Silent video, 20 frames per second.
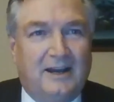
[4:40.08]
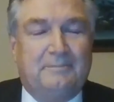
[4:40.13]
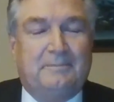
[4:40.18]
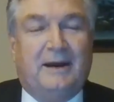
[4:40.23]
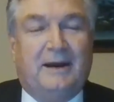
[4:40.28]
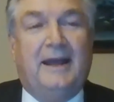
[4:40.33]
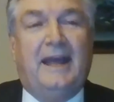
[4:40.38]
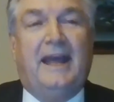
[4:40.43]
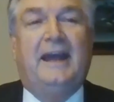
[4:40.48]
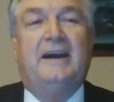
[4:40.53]

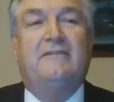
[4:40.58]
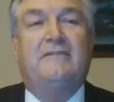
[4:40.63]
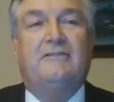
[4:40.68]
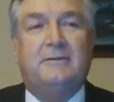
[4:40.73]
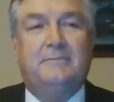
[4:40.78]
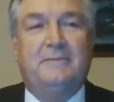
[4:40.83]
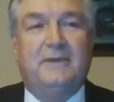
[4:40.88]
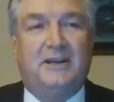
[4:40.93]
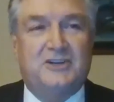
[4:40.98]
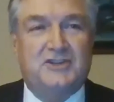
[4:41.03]
By
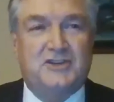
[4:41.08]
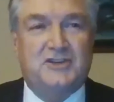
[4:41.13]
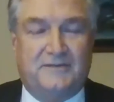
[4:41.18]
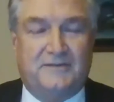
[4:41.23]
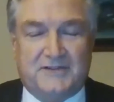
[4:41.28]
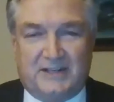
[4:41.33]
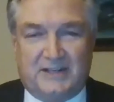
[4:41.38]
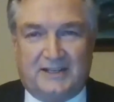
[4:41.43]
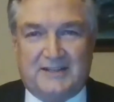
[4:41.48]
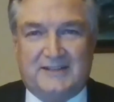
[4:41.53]
every measure
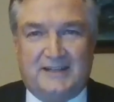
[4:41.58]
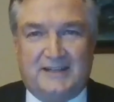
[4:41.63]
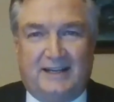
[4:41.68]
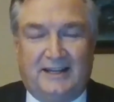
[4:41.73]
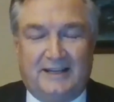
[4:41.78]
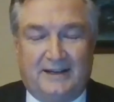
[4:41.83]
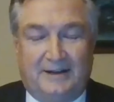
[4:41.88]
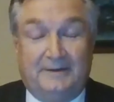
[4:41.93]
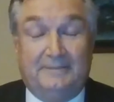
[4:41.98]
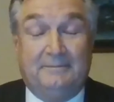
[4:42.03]
of success,
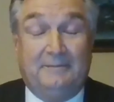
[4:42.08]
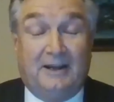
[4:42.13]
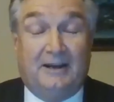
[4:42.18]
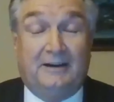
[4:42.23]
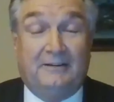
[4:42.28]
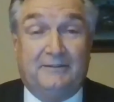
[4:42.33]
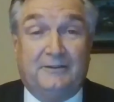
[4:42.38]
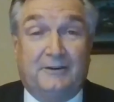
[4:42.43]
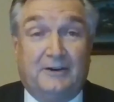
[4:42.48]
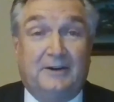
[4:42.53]
uh,
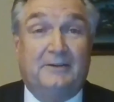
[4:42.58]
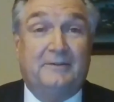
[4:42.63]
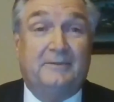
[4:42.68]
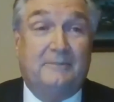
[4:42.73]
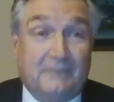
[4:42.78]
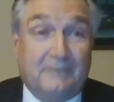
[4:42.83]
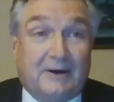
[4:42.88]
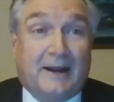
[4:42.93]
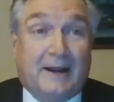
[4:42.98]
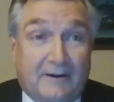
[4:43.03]
of, uh,
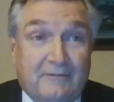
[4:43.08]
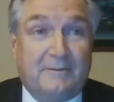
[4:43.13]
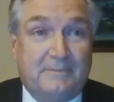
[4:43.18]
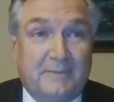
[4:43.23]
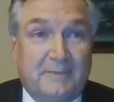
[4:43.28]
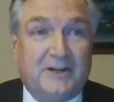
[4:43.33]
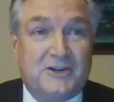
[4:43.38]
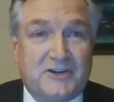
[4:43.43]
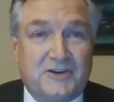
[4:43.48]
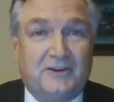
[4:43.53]
by every
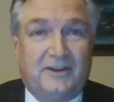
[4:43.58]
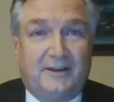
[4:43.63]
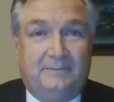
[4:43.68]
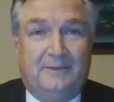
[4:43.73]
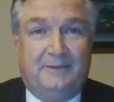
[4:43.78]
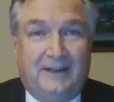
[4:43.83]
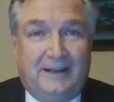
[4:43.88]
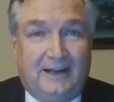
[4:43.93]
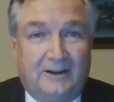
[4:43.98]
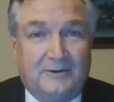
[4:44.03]
measure, the
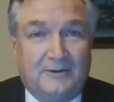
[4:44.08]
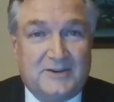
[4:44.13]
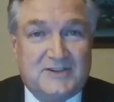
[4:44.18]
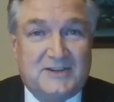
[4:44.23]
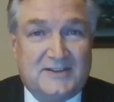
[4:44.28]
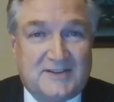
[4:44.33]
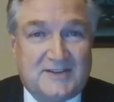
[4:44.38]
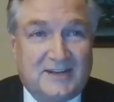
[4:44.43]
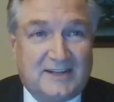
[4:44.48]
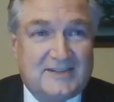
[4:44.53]
meeting was
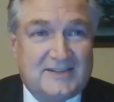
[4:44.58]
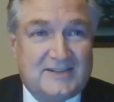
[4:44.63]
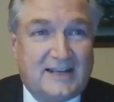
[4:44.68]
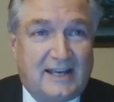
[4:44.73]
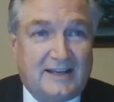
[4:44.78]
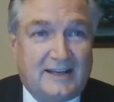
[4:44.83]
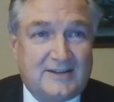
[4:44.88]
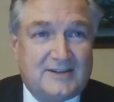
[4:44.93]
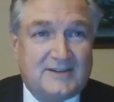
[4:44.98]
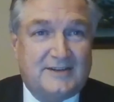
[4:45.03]
a
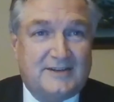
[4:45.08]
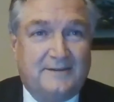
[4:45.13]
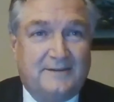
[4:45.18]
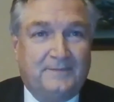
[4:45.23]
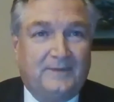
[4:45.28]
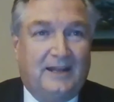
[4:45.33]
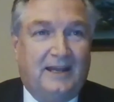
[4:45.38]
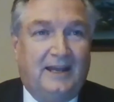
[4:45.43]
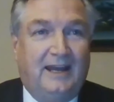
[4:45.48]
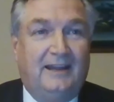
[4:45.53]
success.
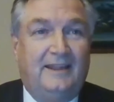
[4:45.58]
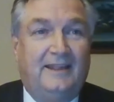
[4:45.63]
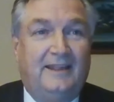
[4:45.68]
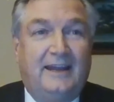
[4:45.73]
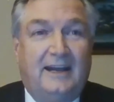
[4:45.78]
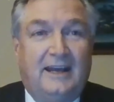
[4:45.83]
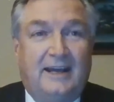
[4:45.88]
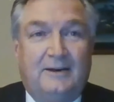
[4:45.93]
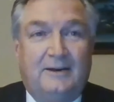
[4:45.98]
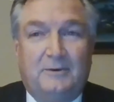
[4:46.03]
And
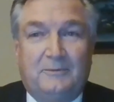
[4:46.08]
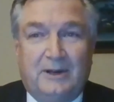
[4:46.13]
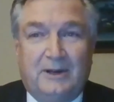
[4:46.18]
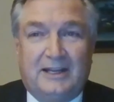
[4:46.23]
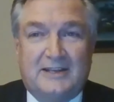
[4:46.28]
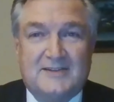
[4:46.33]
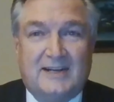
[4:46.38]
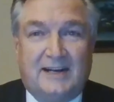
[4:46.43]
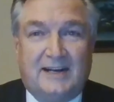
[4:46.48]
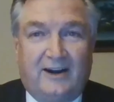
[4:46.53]
then
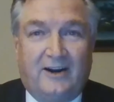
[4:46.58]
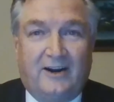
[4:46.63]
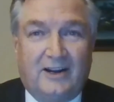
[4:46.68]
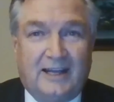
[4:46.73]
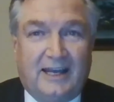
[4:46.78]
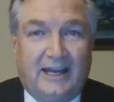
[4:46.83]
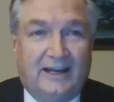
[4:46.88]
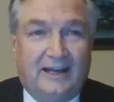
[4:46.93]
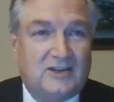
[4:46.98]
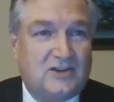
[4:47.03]
we as an area
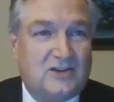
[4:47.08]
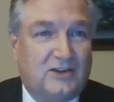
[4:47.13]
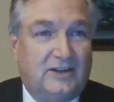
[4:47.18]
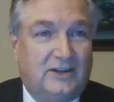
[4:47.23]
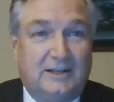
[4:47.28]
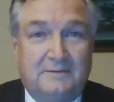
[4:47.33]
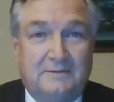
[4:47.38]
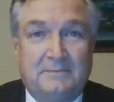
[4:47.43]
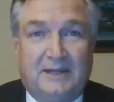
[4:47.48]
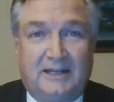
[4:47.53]
council
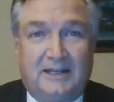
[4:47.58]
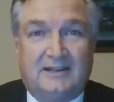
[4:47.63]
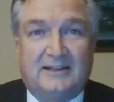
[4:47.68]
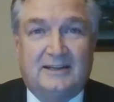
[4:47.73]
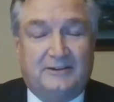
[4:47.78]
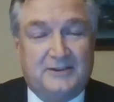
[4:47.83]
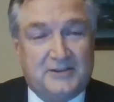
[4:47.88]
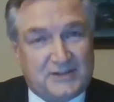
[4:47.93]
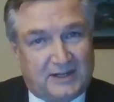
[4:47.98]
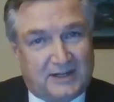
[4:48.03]
didn't meet
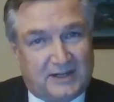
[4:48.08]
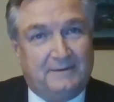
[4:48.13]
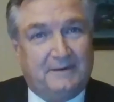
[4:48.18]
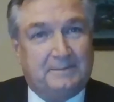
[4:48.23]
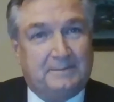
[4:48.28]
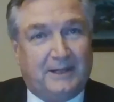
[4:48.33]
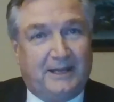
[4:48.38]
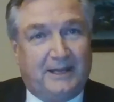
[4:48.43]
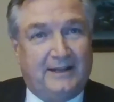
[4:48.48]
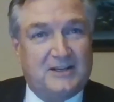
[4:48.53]
till it was time to
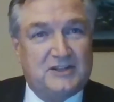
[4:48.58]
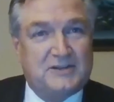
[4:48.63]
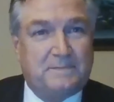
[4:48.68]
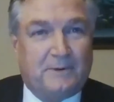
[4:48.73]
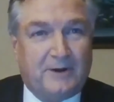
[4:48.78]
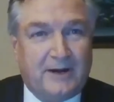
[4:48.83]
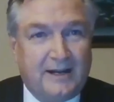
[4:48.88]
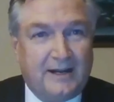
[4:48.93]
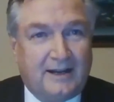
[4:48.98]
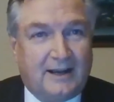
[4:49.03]
plan the
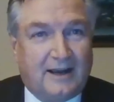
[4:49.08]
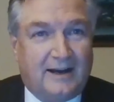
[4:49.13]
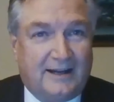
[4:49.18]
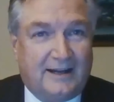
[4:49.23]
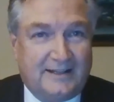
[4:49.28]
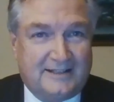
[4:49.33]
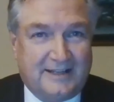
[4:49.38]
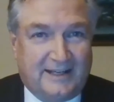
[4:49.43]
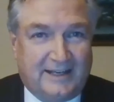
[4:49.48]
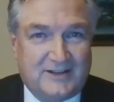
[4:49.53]
spring
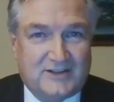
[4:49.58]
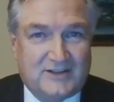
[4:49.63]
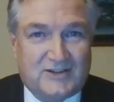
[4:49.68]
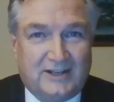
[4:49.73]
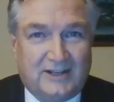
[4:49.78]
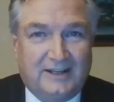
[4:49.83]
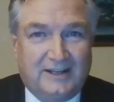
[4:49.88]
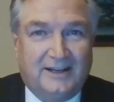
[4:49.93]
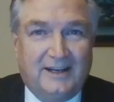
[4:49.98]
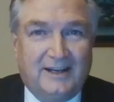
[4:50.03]

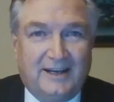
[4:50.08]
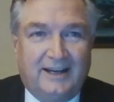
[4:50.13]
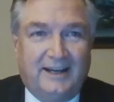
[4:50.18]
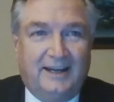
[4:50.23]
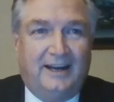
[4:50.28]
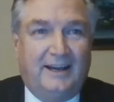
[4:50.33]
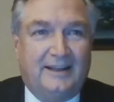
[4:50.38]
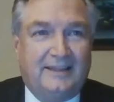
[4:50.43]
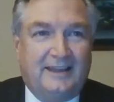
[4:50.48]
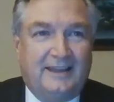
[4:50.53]
contest.
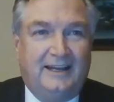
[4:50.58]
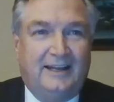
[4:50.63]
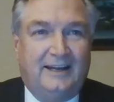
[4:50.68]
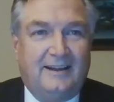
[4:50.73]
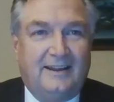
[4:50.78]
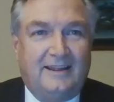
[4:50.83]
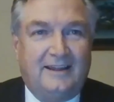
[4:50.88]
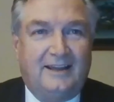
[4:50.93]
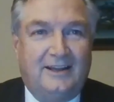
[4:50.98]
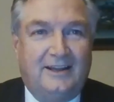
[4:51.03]
And at the
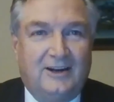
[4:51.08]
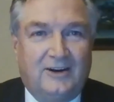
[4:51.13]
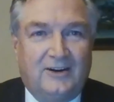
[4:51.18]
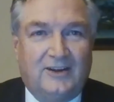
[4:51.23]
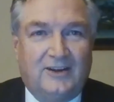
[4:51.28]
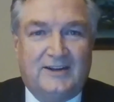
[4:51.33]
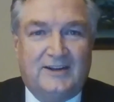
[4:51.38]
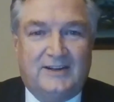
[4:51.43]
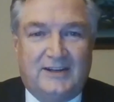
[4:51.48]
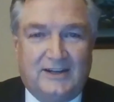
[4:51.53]
end of the year,
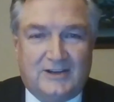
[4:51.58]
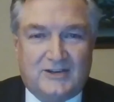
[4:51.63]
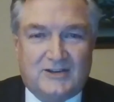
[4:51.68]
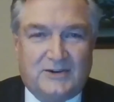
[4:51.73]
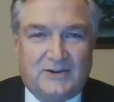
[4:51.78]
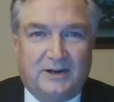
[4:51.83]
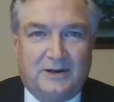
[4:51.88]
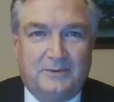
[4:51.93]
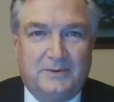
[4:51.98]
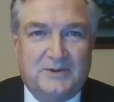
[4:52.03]
the
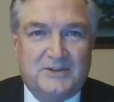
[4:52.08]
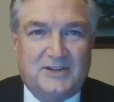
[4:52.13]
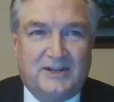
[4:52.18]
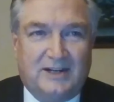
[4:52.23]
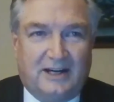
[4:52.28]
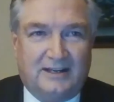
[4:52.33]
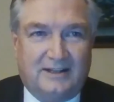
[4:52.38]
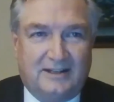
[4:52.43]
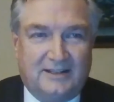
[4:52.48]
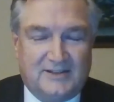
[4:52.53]
district was
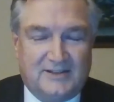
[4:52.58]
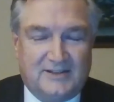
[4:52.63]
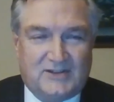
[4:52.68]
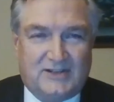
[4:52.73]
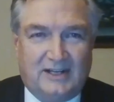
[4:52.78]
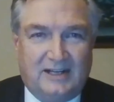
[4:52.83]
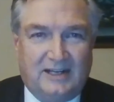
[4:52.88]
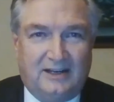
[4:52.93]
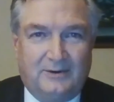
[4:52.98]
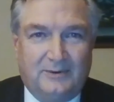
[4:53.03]
not
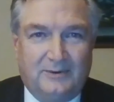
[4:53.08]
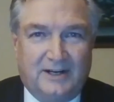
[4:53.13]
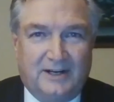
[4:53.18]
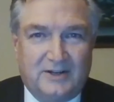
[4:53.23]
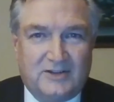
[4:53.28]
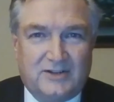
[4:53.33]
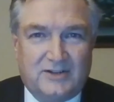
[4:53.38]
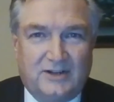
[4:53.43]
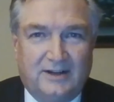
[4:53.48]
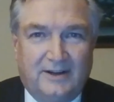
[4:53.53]

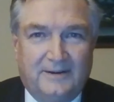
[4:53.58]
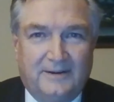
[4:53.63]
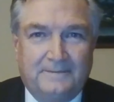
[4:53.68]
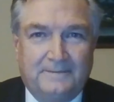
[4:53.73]
distinguished.